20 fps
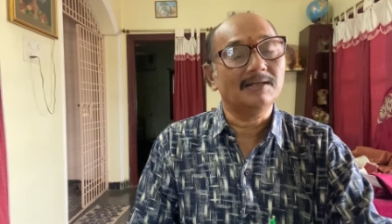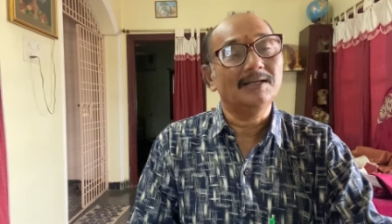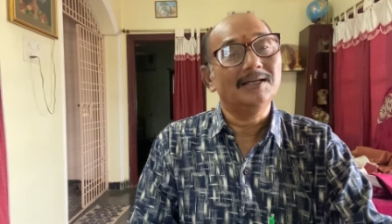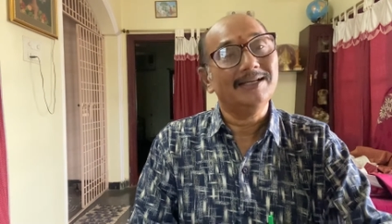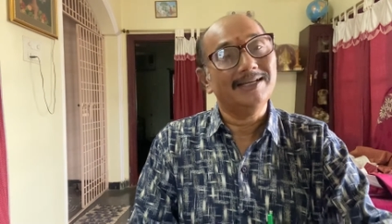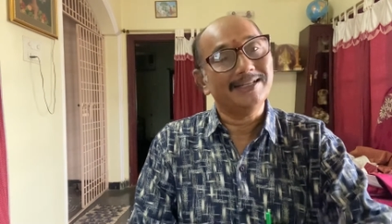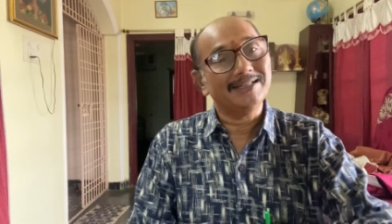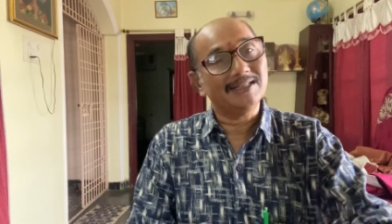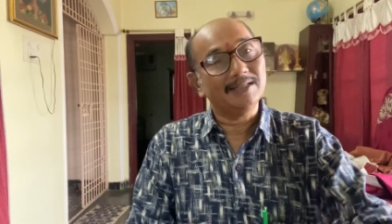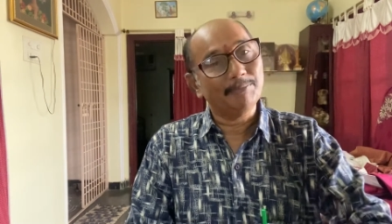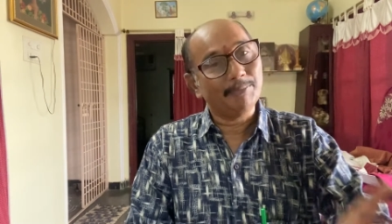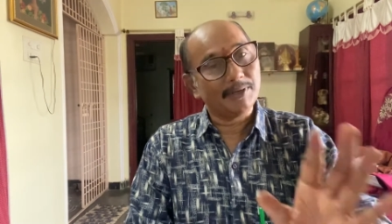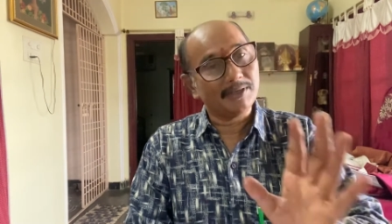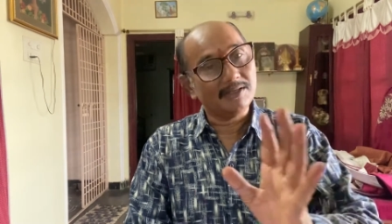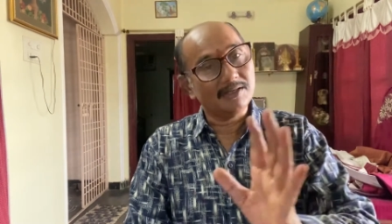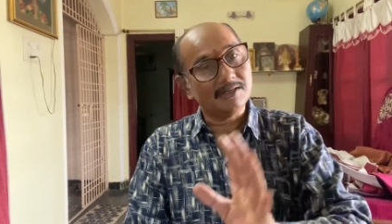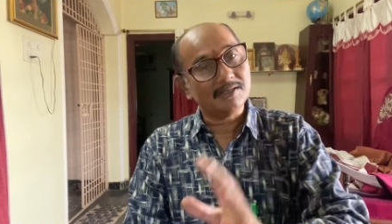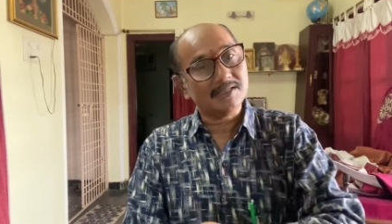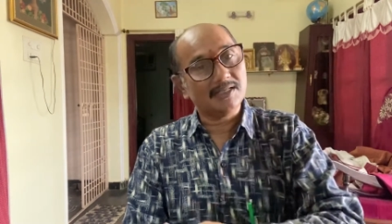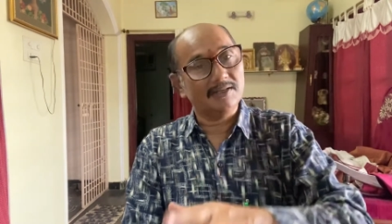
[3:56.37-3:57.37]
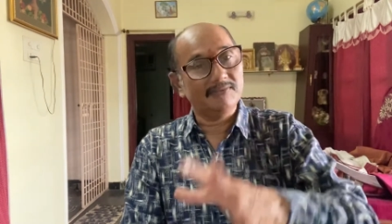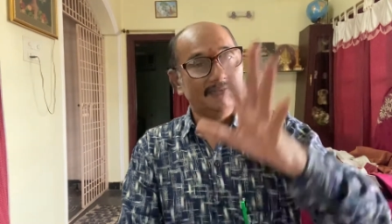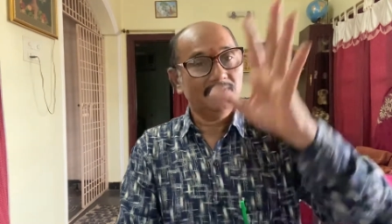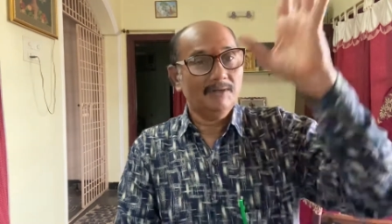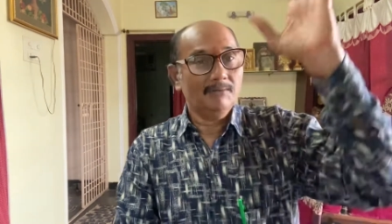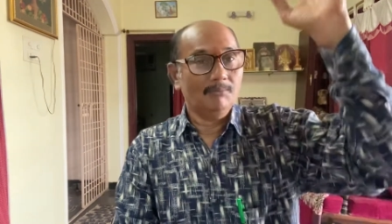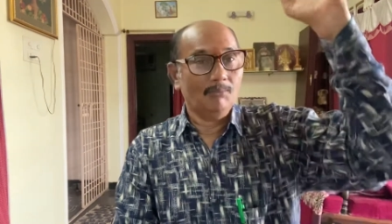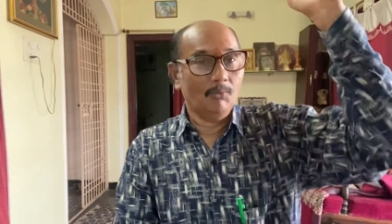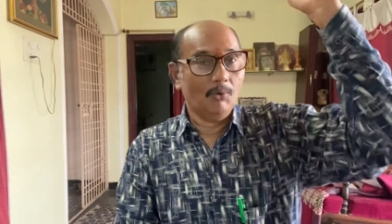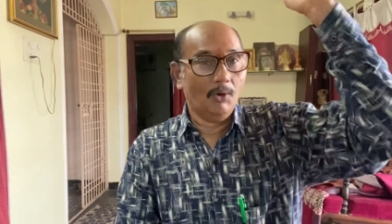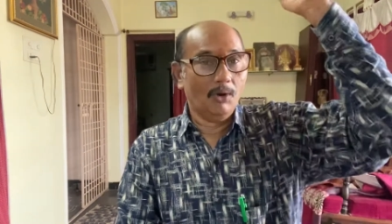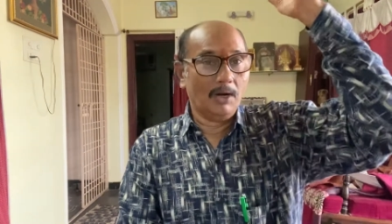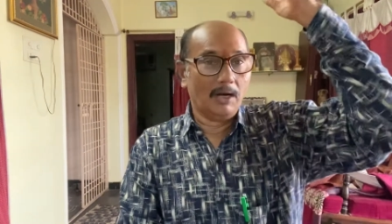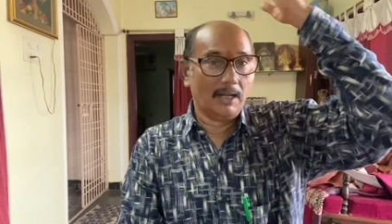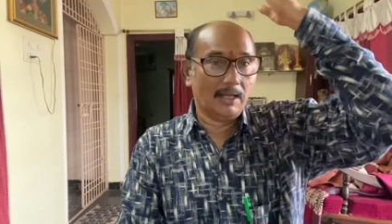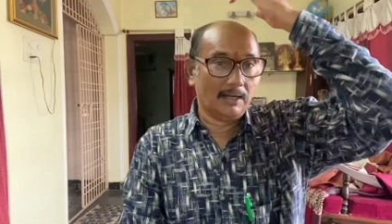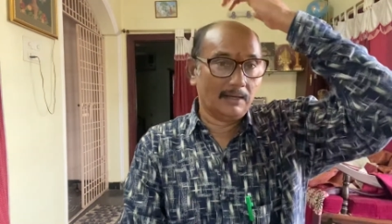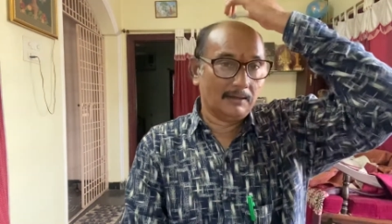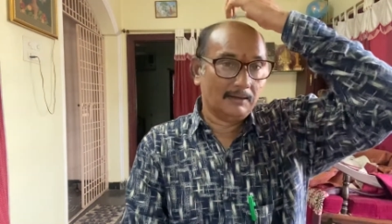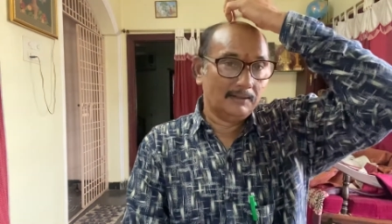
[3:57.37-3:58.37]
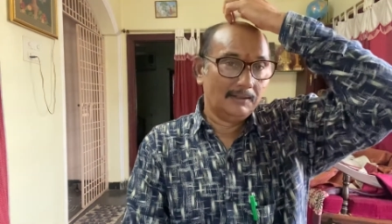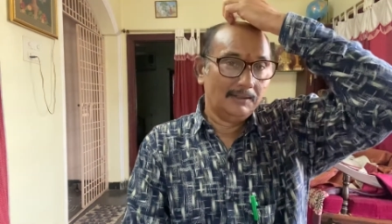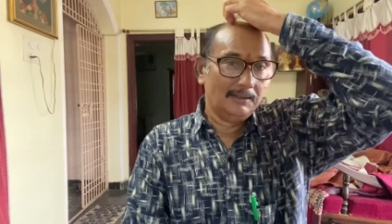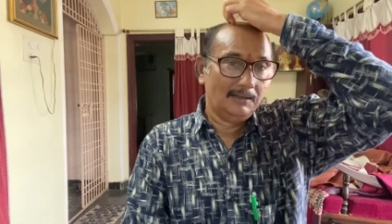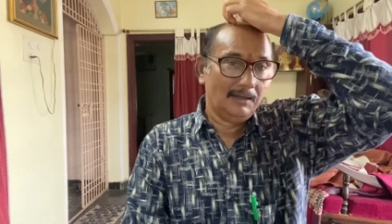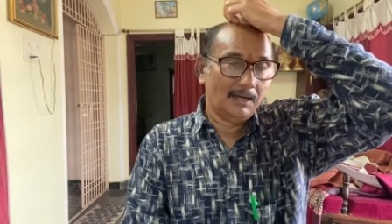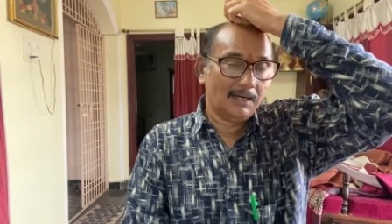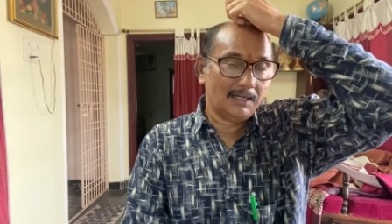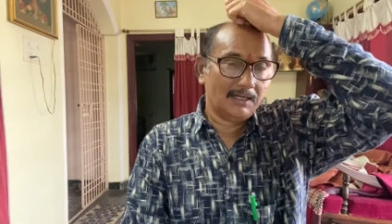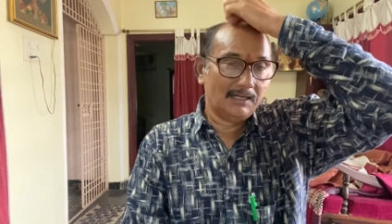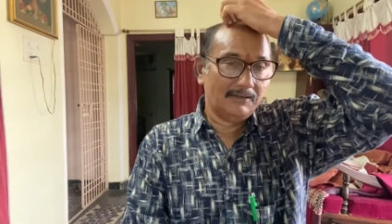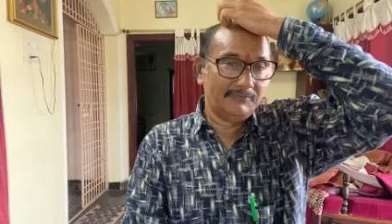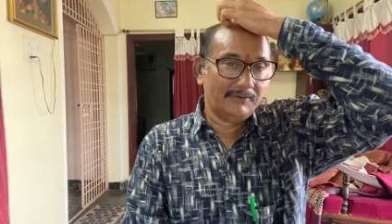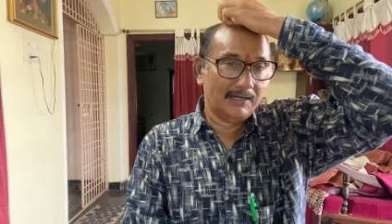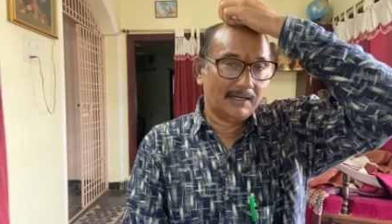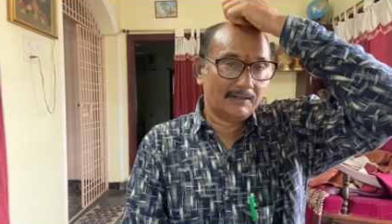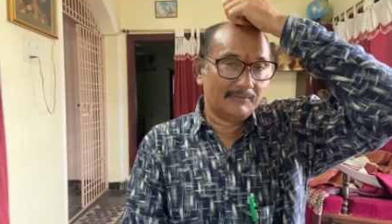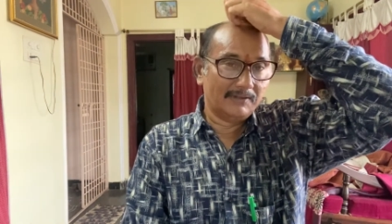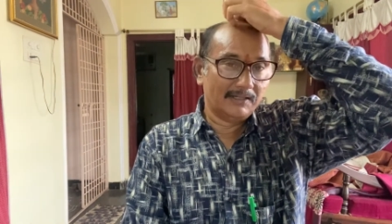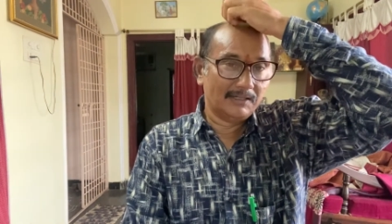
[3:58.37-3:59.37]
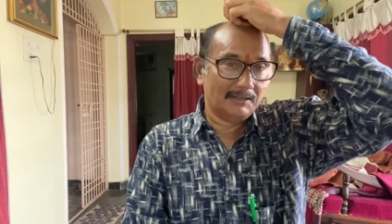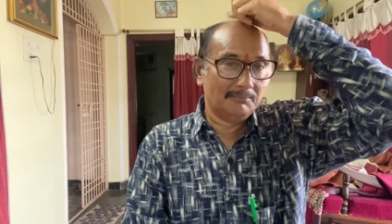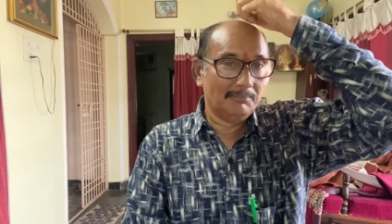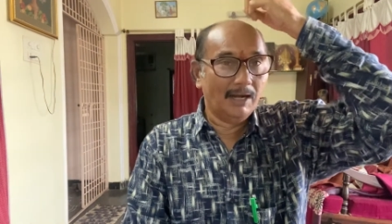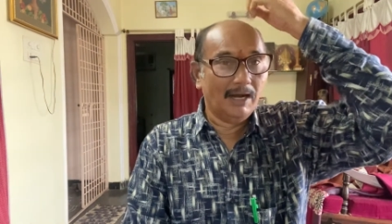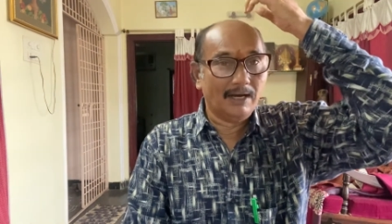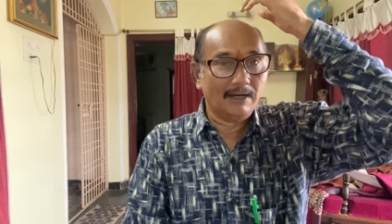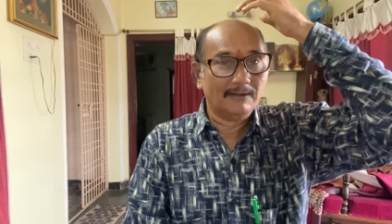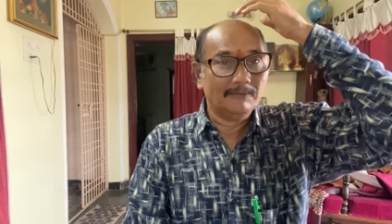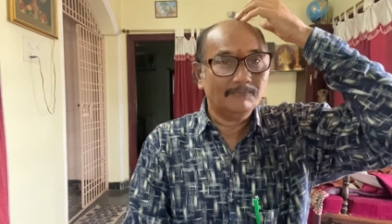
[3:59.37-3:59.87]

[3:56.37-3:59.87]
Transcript: in the presence of Mohanan and he felt very bad.